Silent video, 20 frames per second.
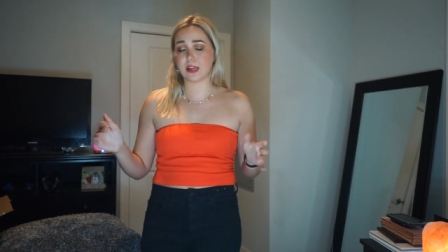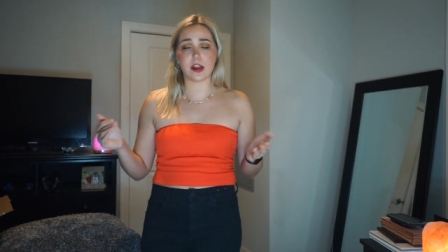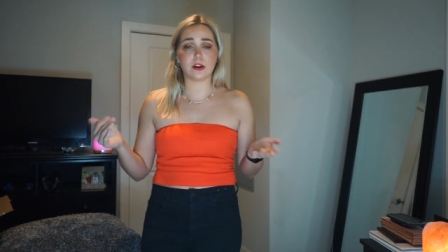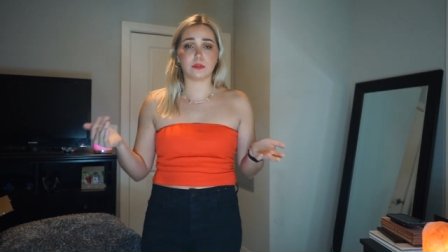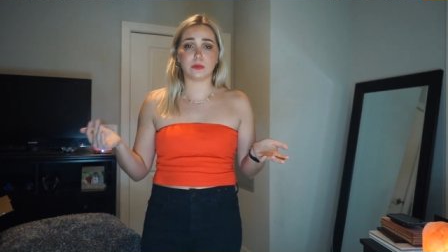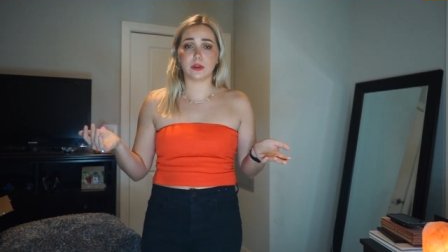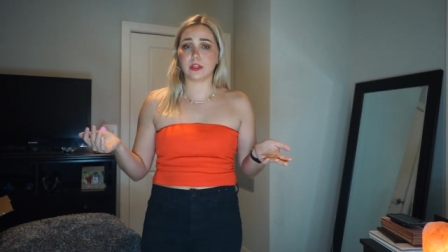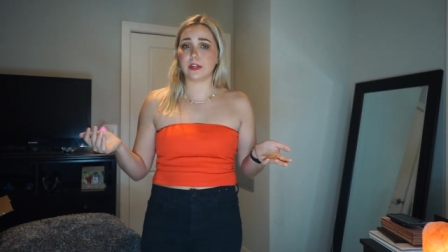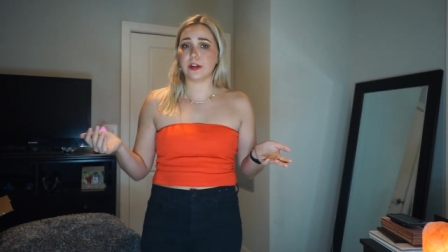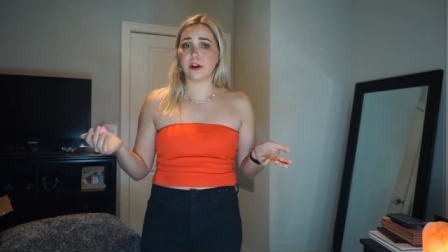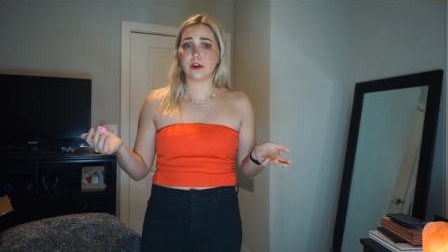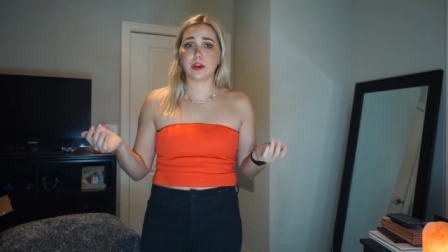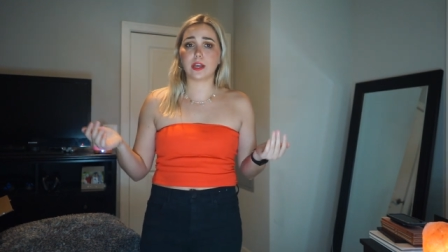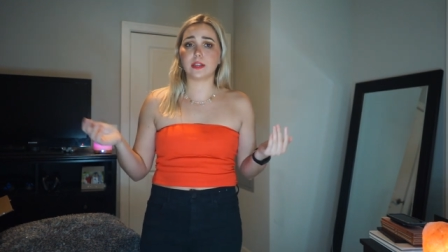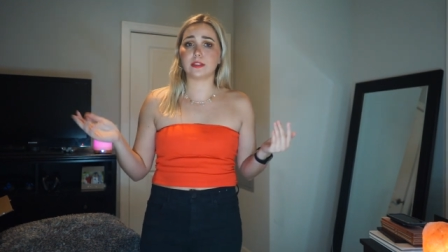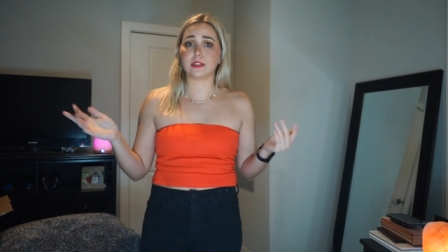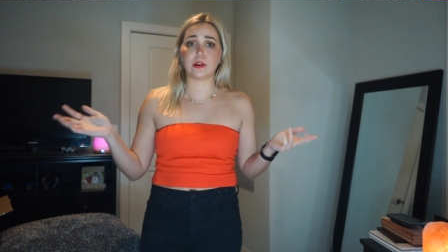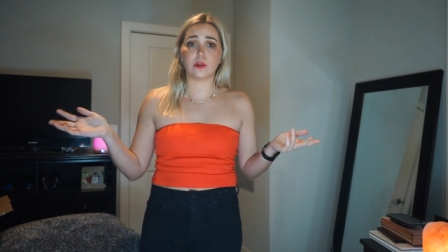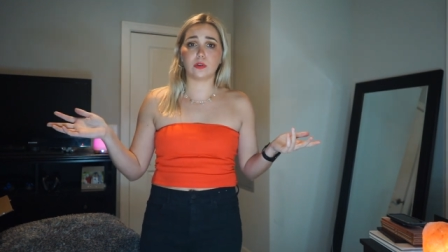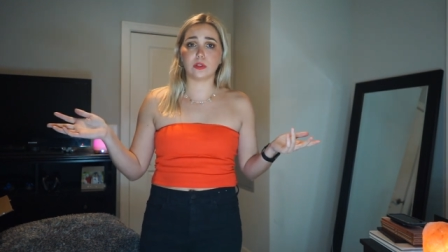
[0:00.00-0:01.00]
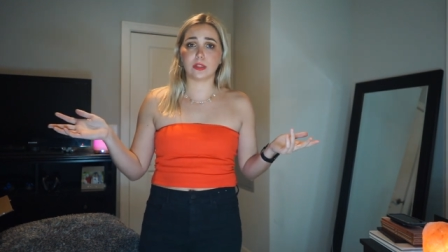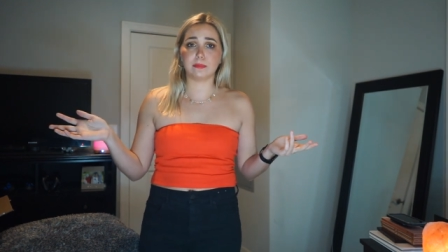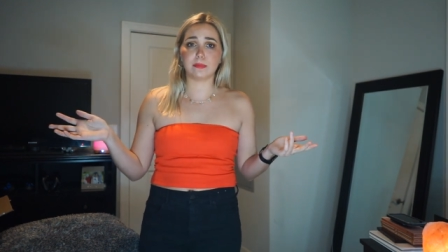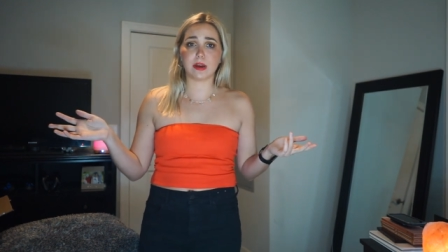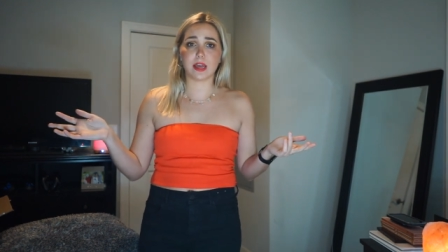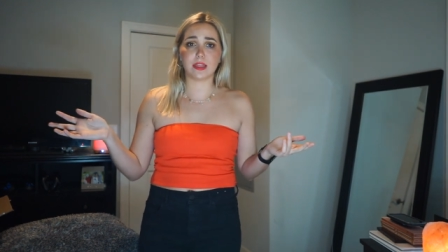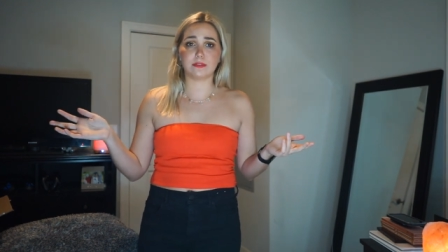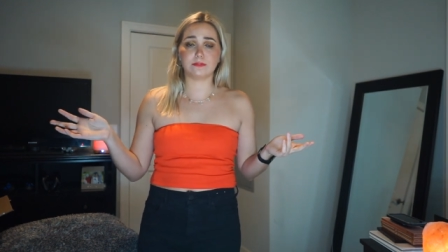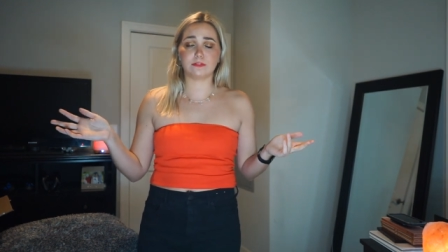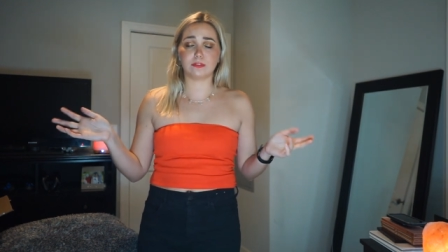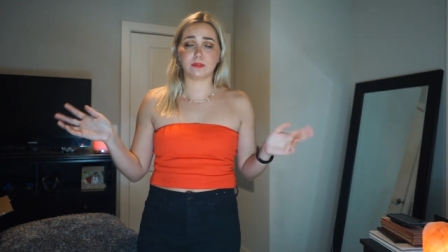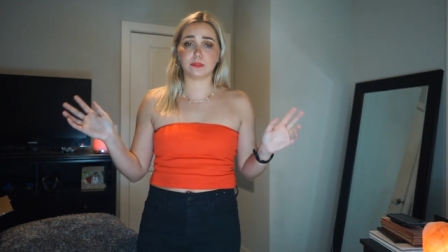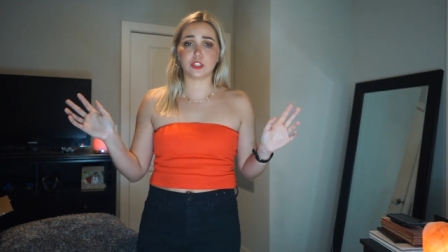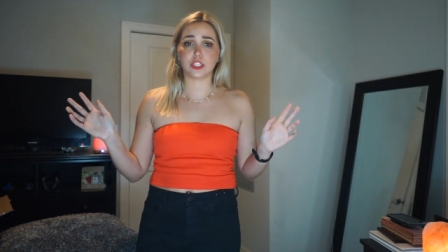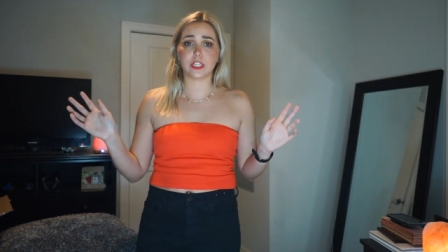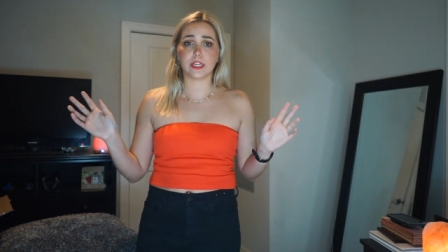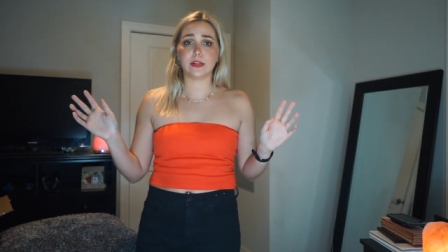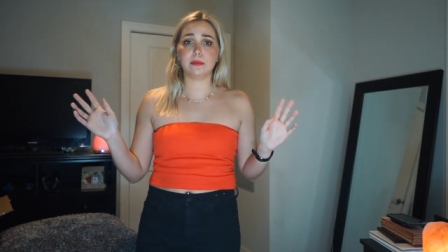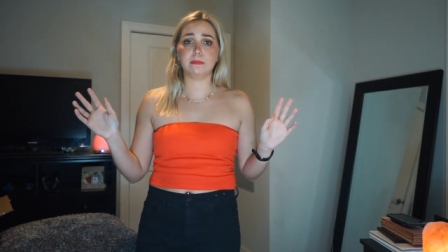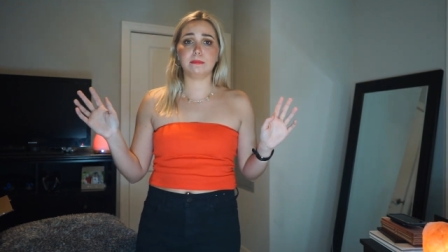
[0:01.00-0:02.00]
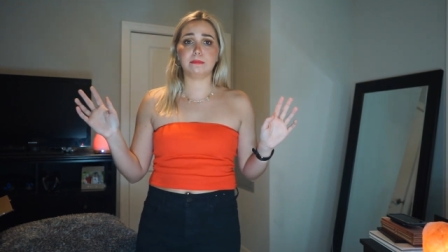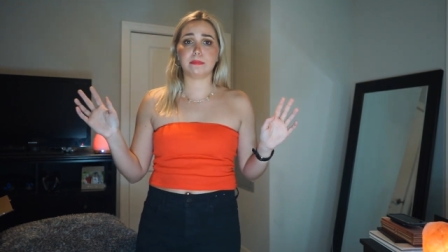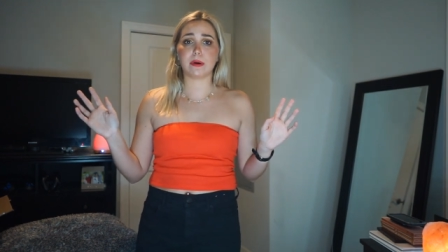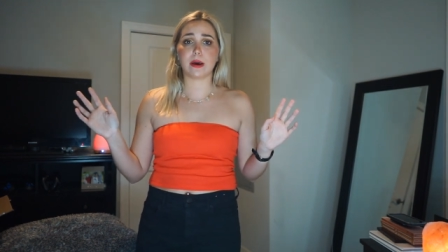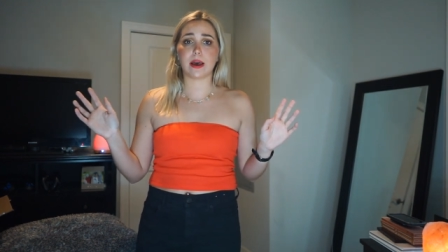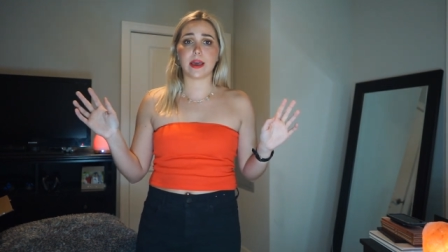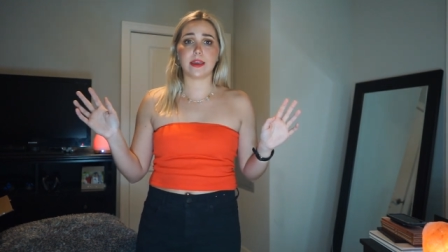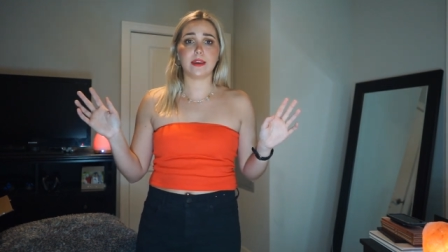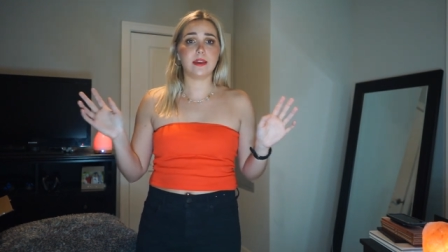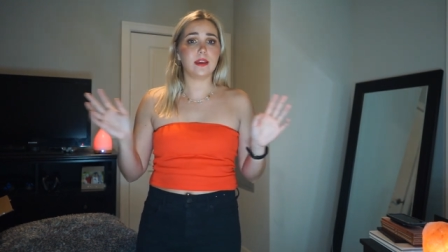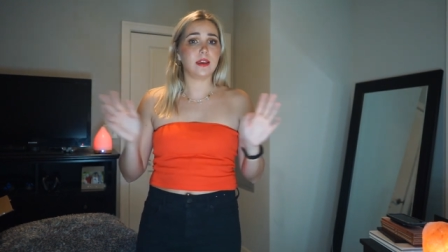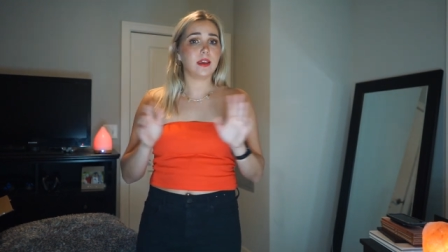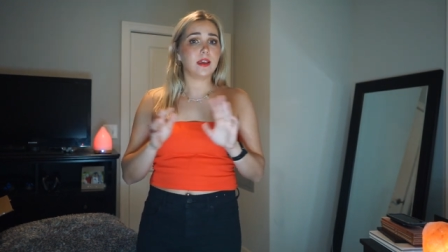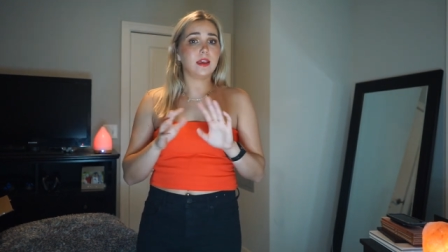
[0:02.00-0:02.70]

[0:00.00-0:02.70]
I don't really know because I only buy them from Shein, but